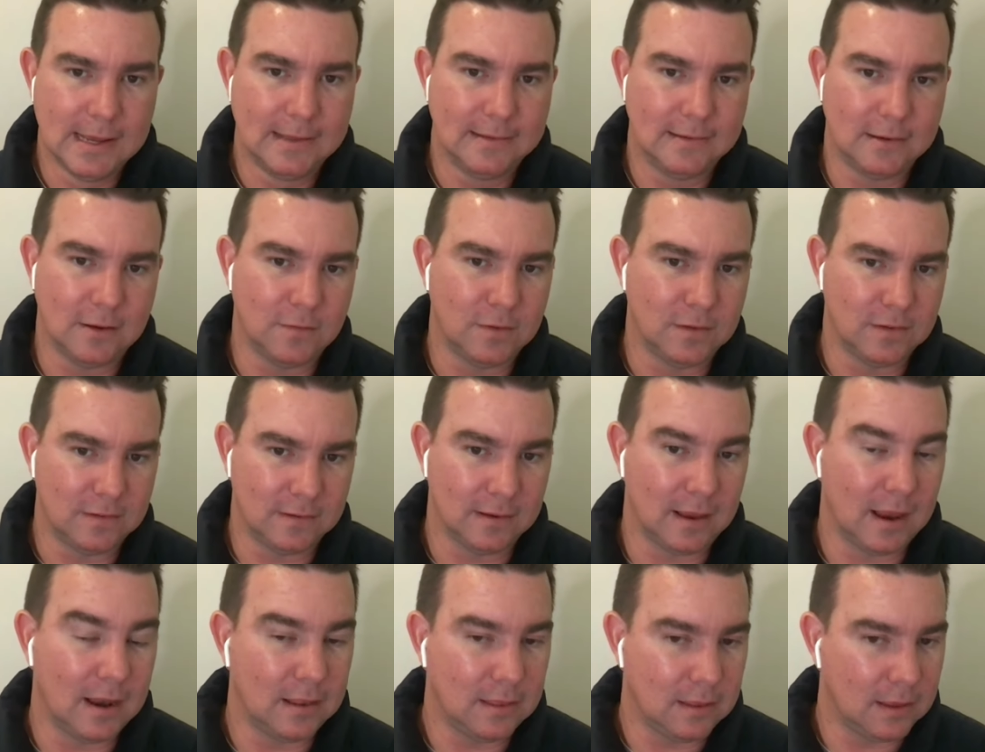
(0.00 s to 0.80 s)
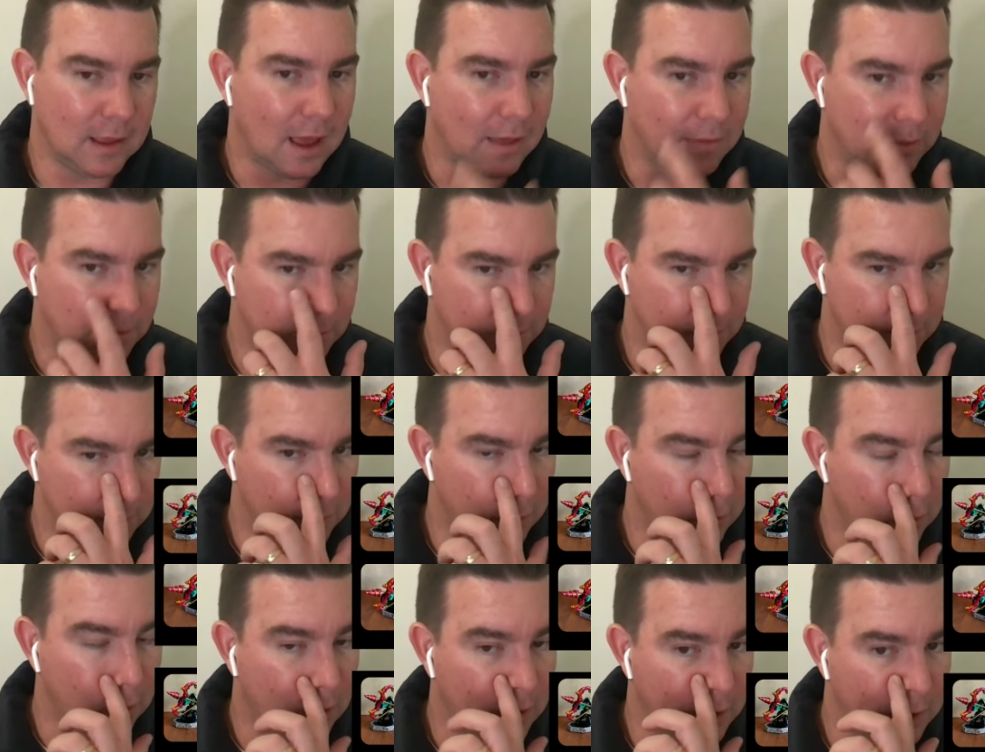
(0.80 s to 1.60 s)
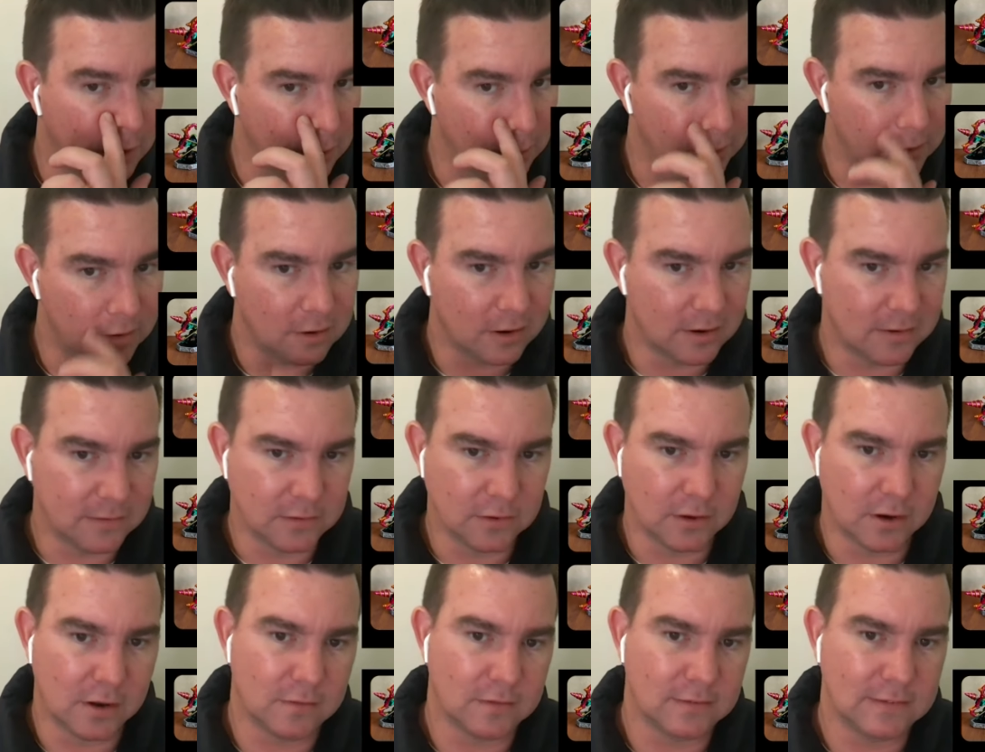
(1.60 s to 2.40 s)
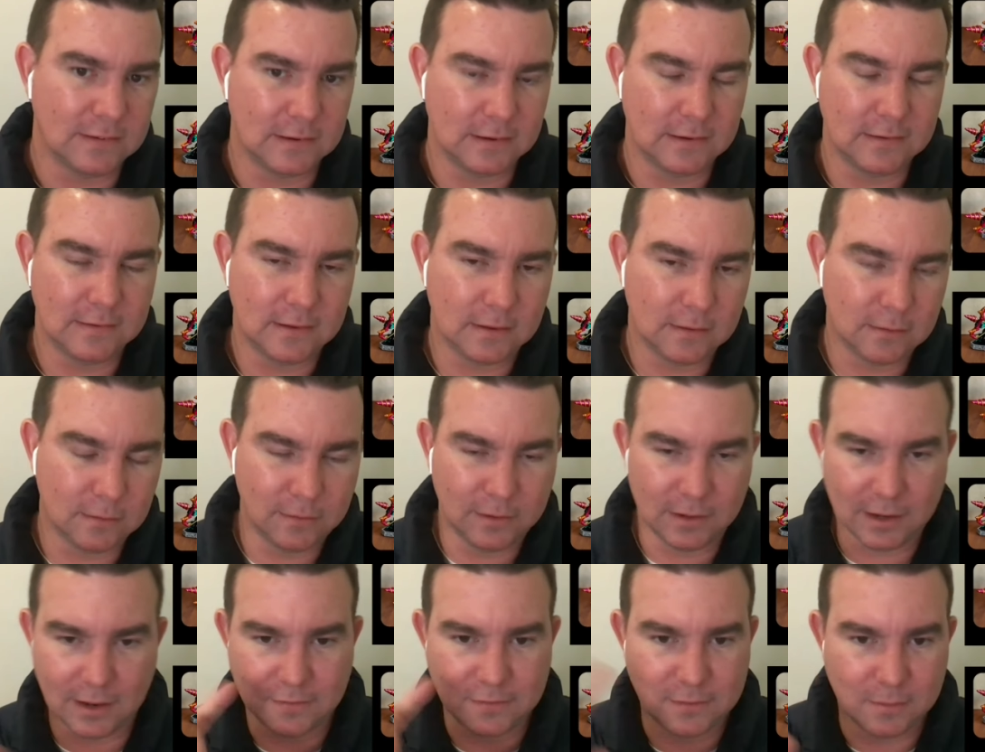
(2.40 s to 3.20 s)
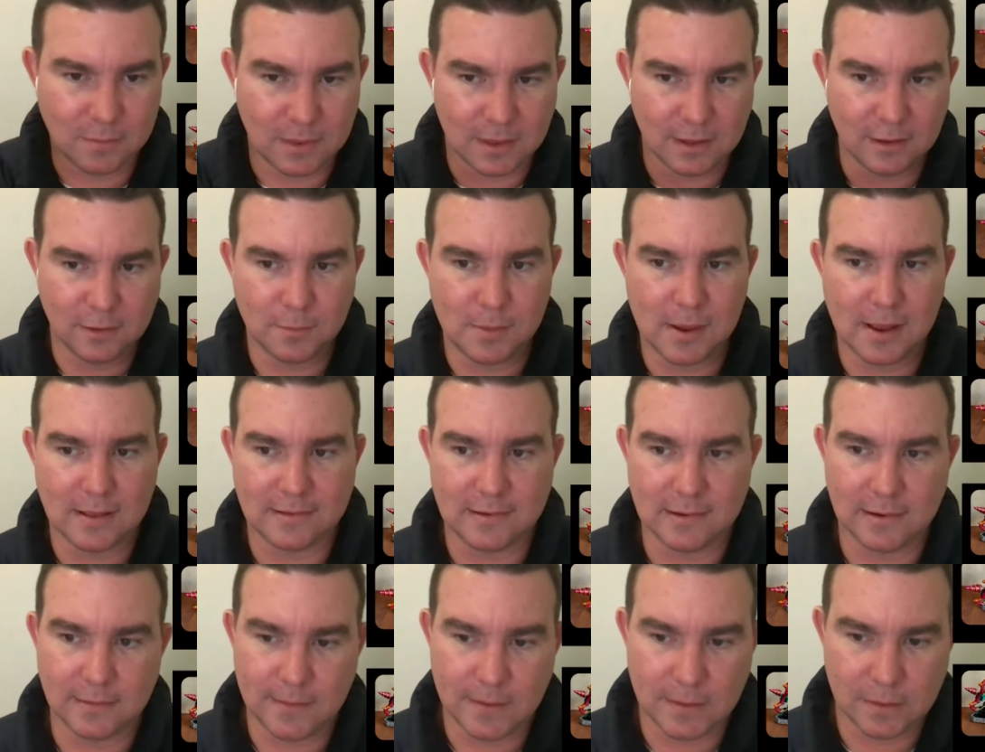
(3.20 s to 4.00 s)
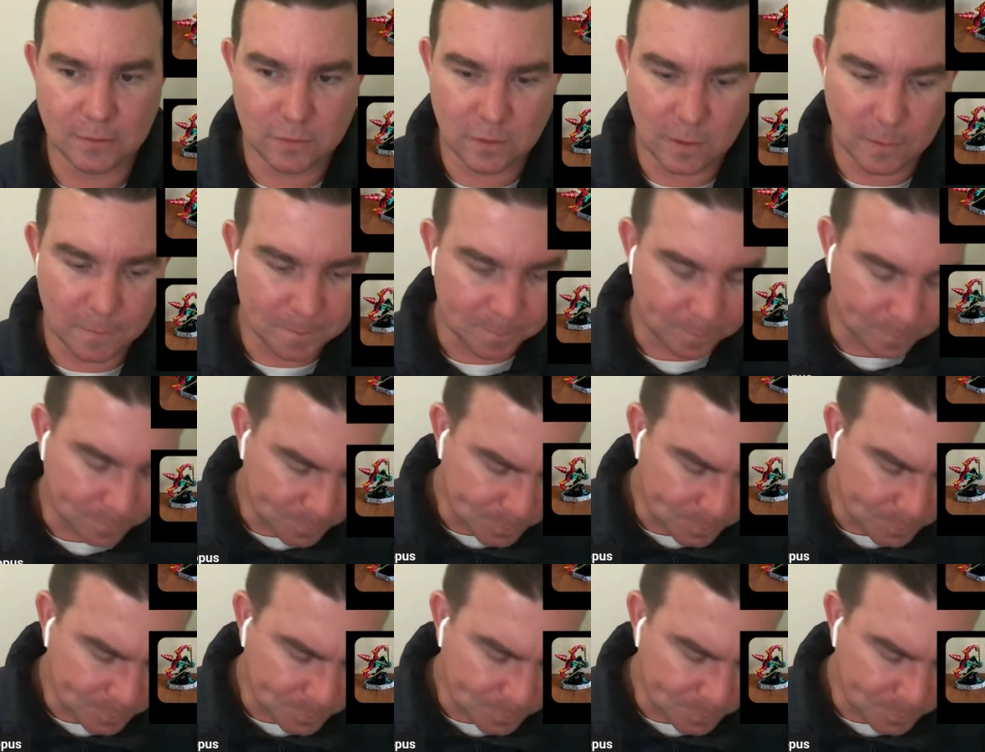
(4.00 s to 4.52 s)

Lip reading: So if it's anything other than $9.99, it's gone overseas. So you'll have some things bouncing around the top.